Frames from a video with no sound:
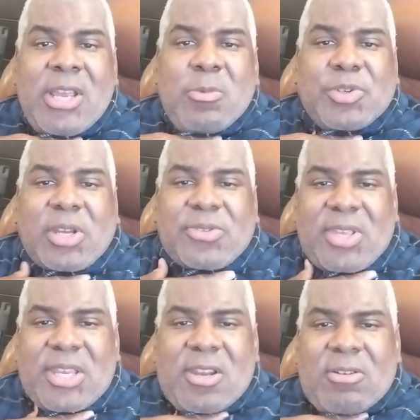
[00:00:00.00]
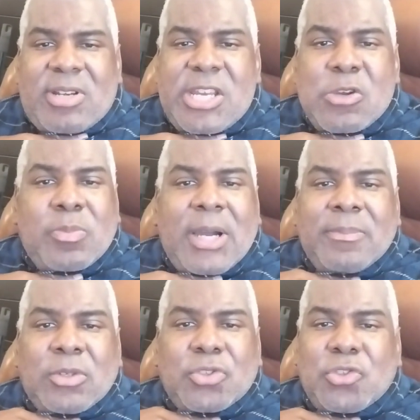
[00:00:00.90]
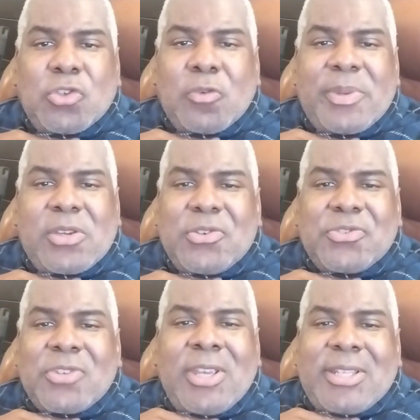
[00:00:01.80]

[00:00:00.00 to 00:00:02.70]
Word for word: which I think are illegal, but I'm not sure because